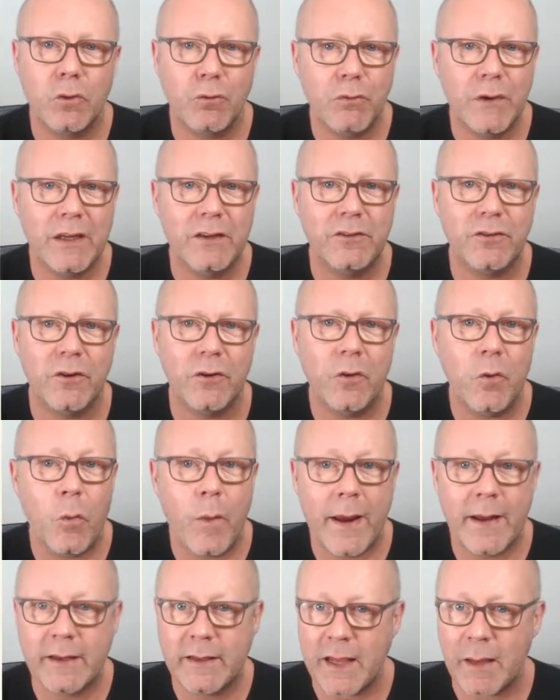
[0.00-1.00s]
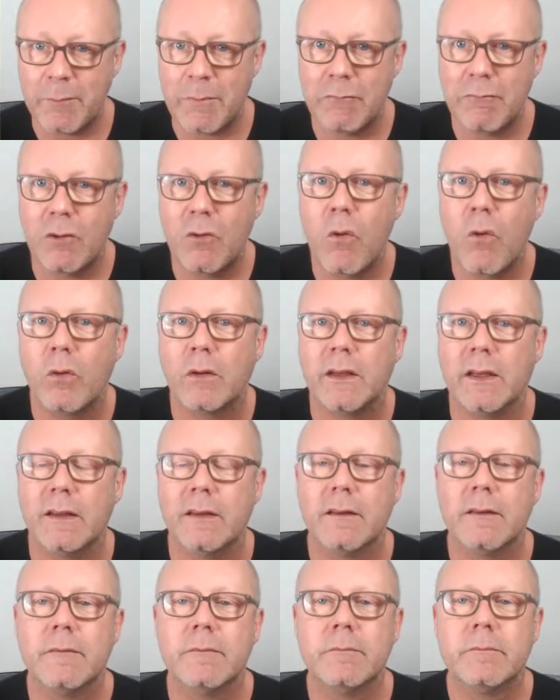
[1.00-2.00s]
to Reason where it can be
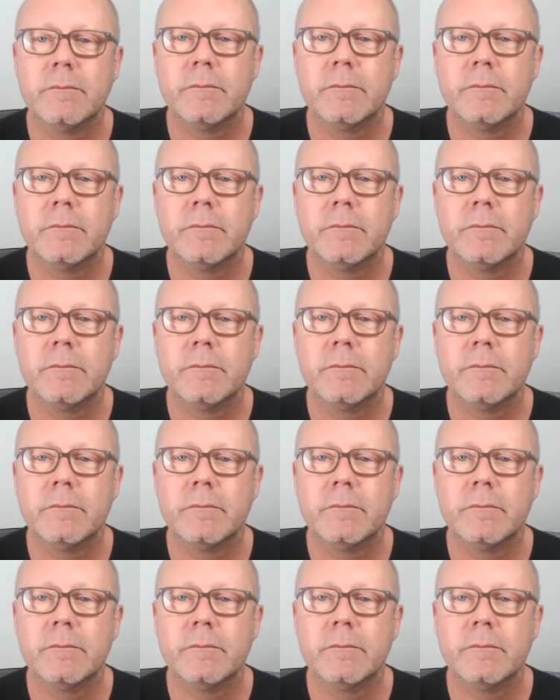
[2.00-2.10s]
recorded.